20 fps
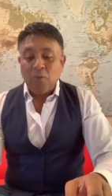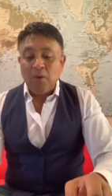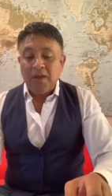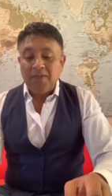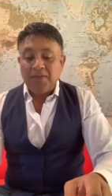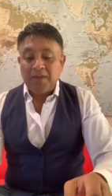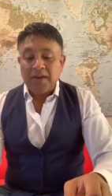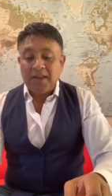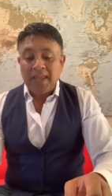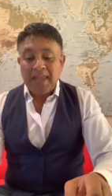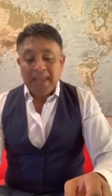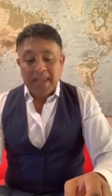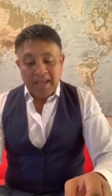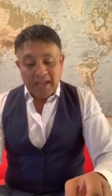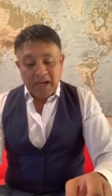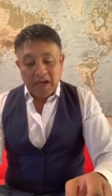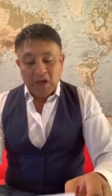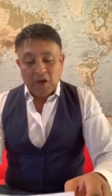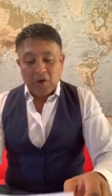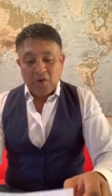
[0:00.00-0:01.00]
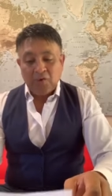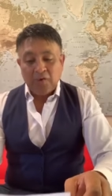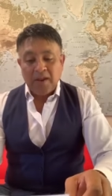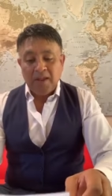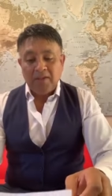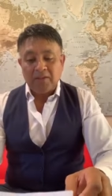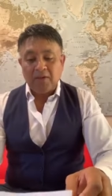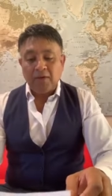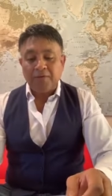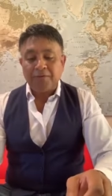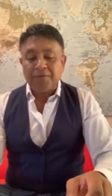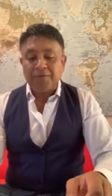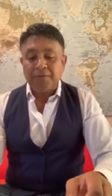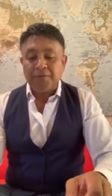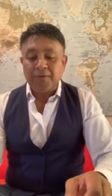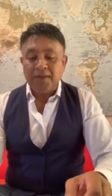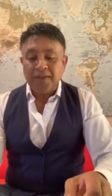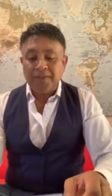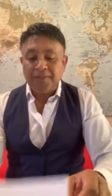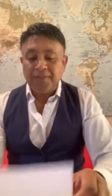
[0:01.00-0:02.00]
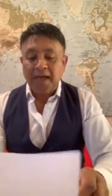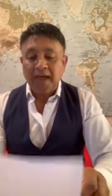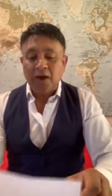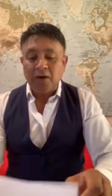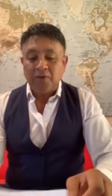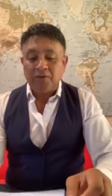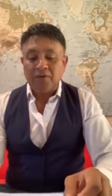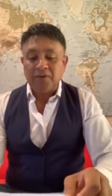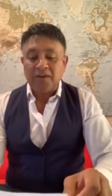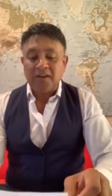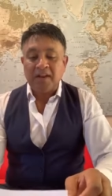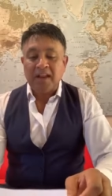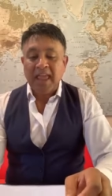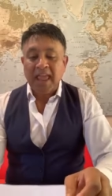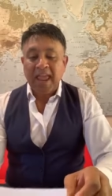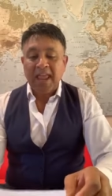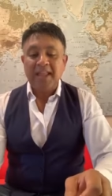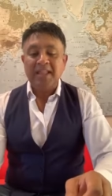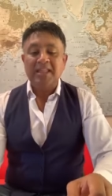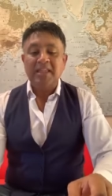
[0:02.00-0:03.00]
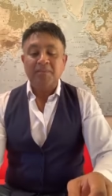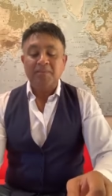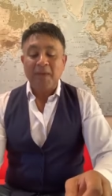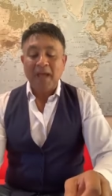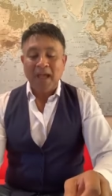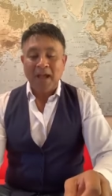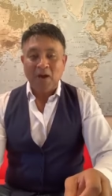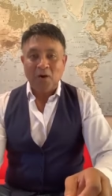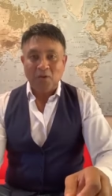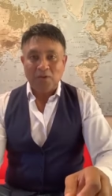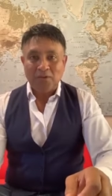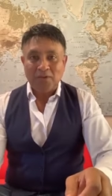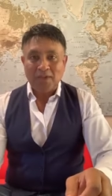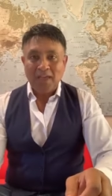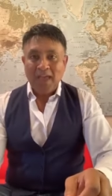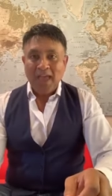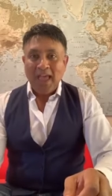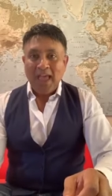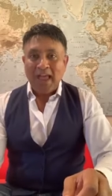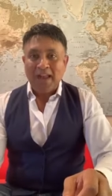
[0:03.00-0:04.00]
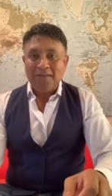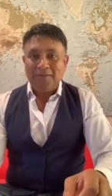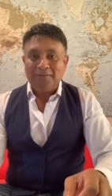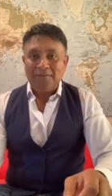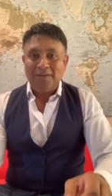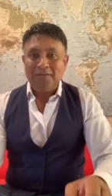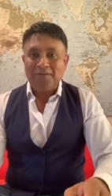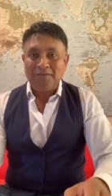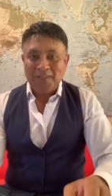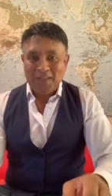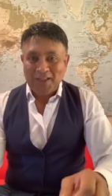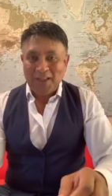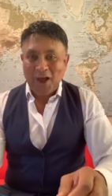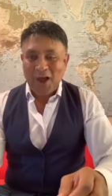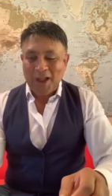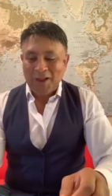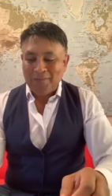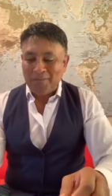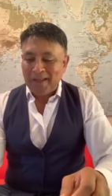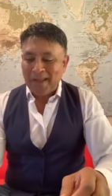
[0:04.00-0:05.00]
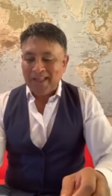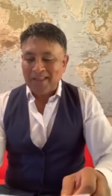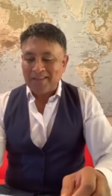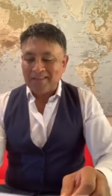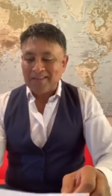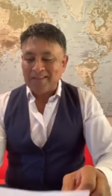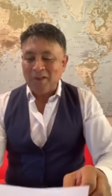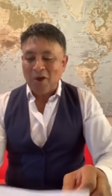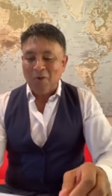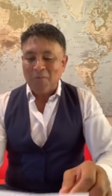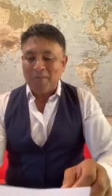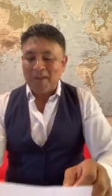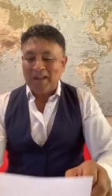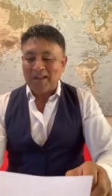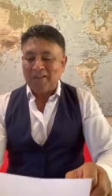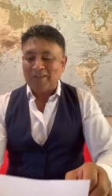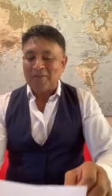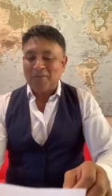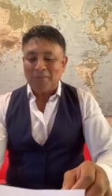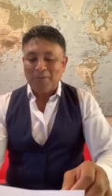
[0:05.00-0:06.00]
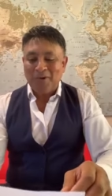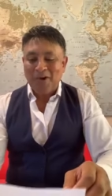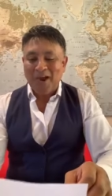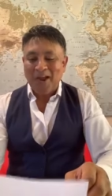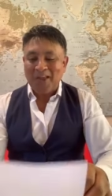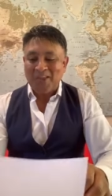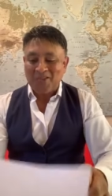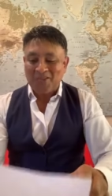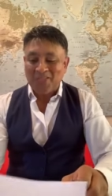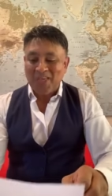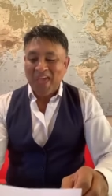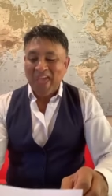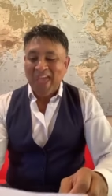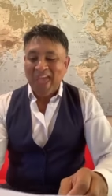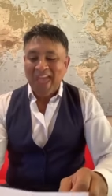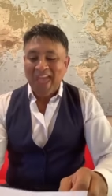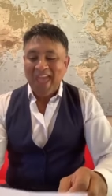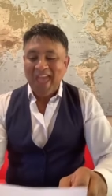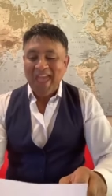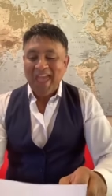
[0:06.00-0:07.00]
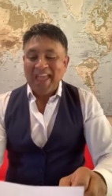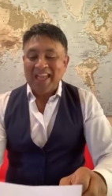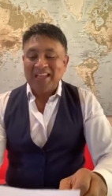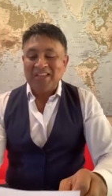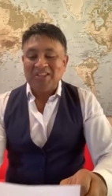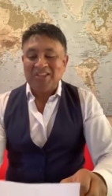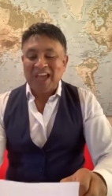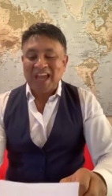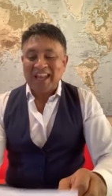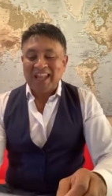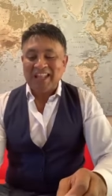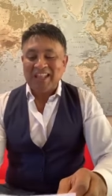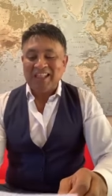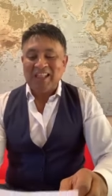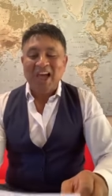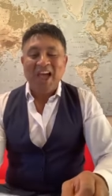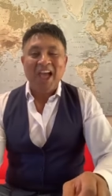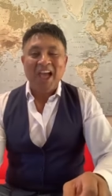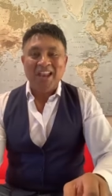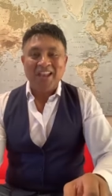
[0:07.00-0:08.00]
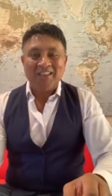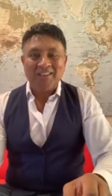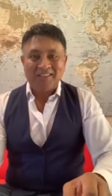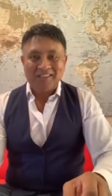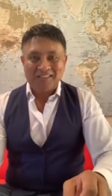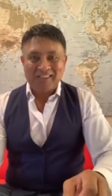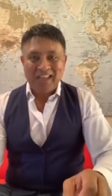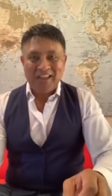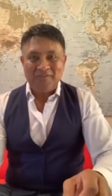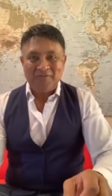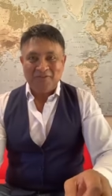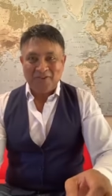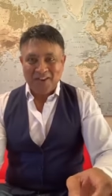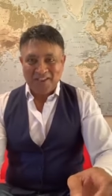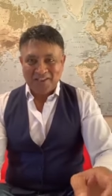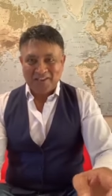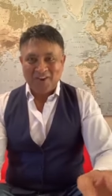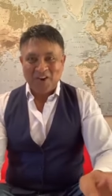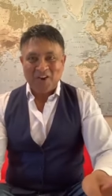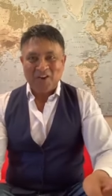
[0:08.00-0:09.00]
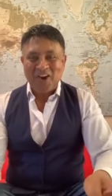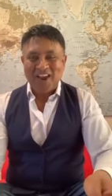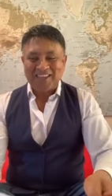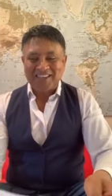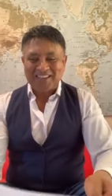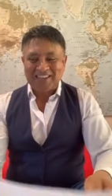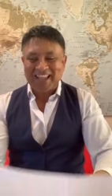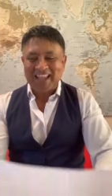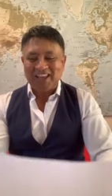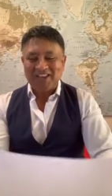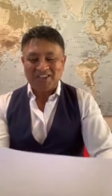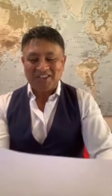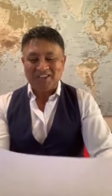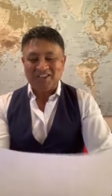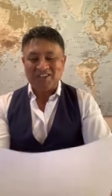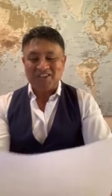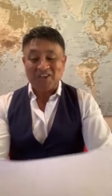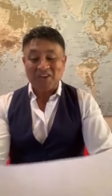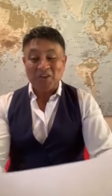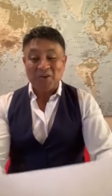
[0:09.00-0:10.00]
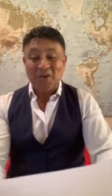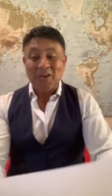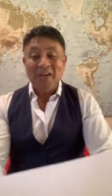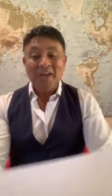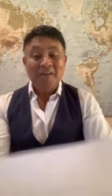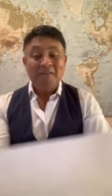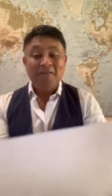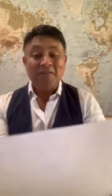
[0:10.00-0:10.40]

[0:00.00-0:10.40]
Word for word: with an increase of £3,080 and 59 pence. No big surprise there. Janet Lyle and Steve Reese, congratulations to you.